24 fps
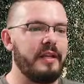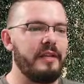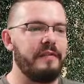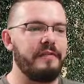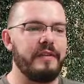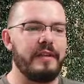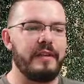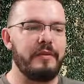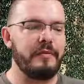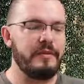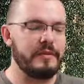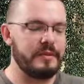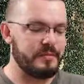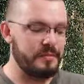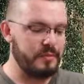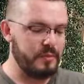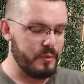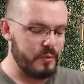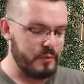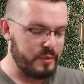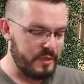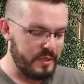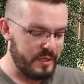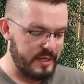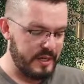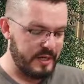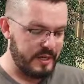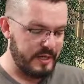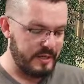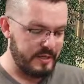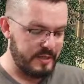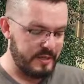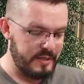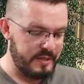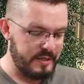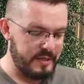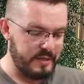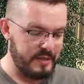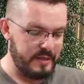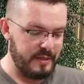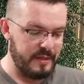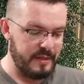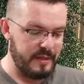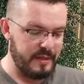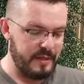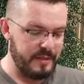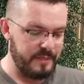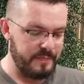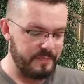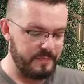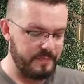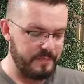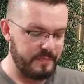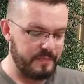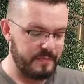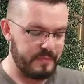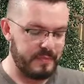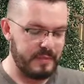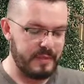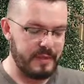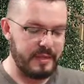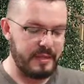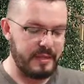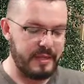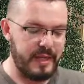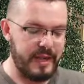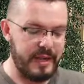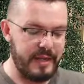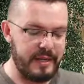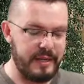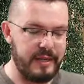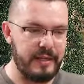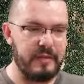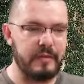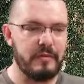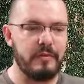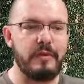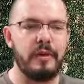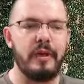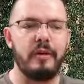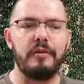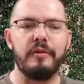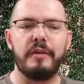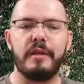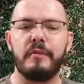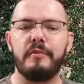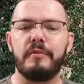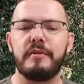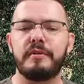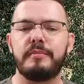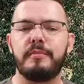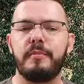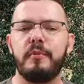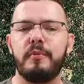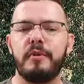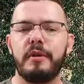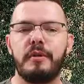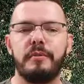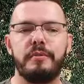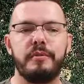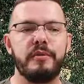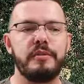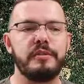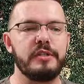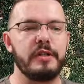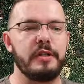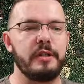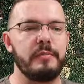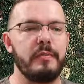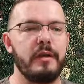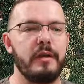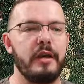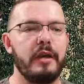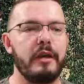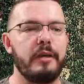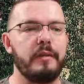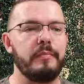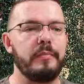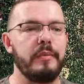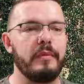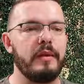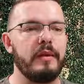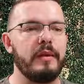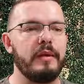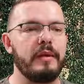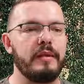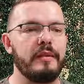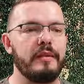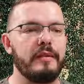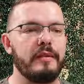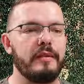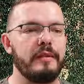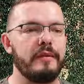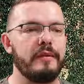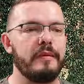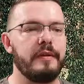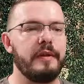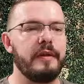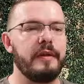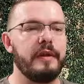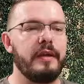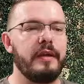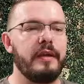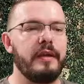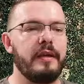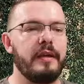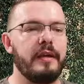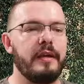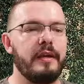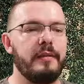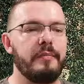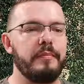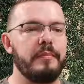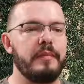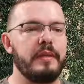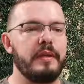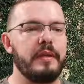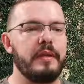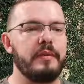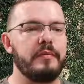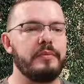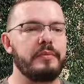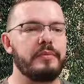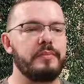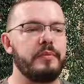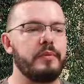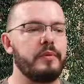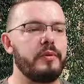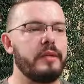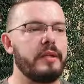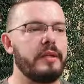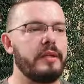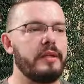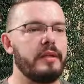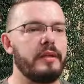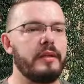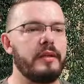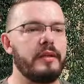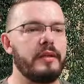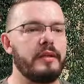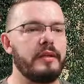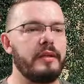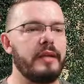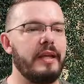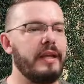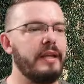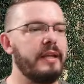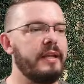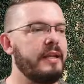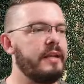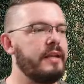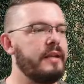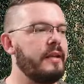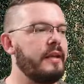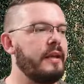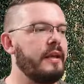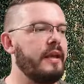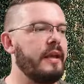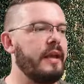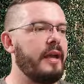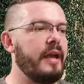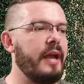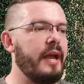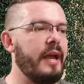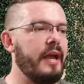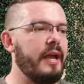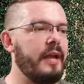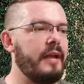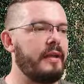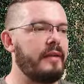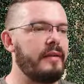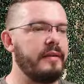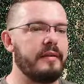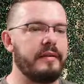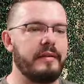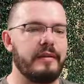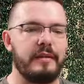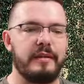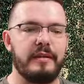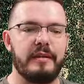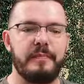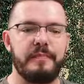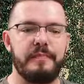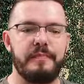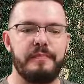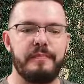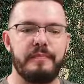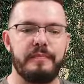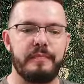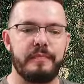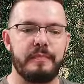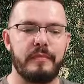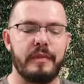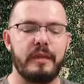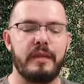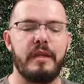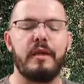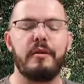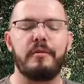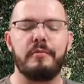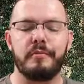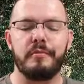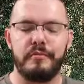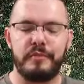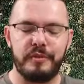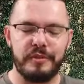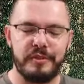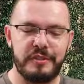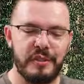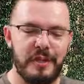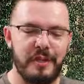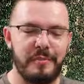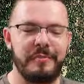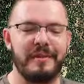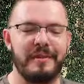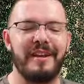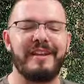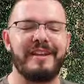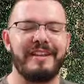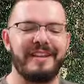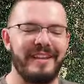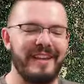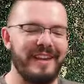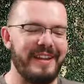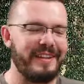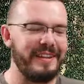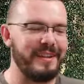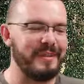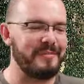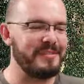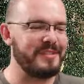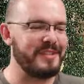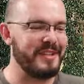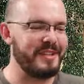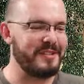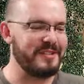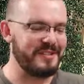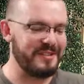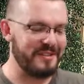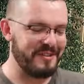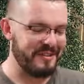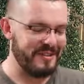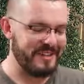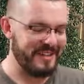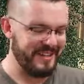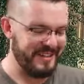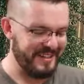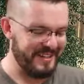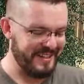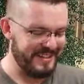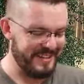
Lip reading: he was born in Delhi. No, he was born in Punjab. I am lying to you. He was born in Delhi and no, Punjab again, I'm so sorry.